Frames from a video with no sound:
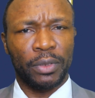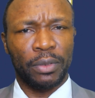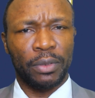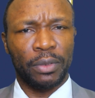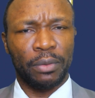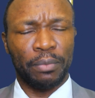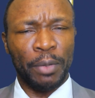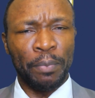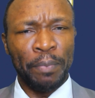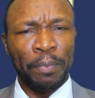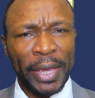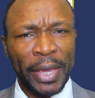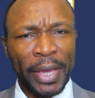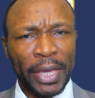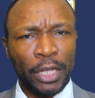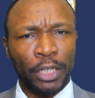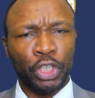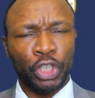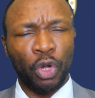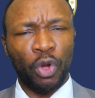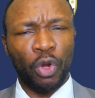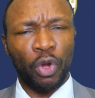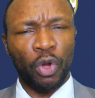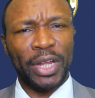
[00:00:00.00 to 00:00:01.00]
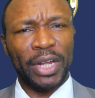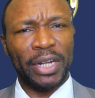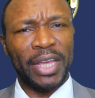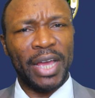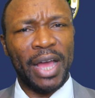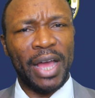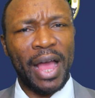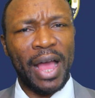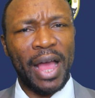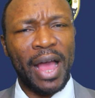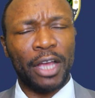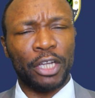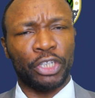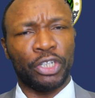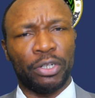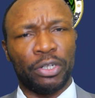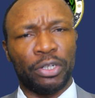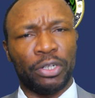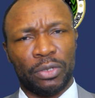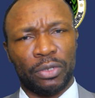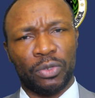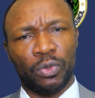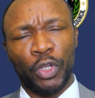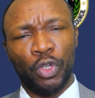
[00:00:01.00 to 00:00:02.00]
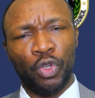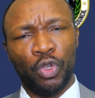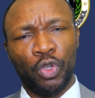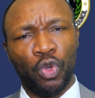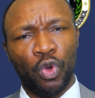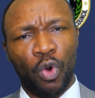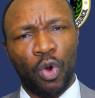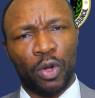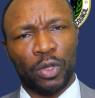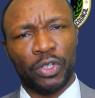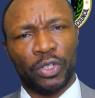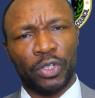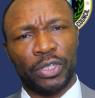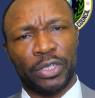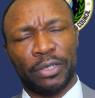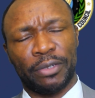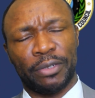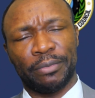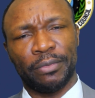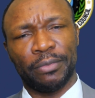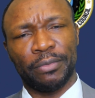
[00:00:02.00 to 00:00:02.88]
but making sure that their actions with yours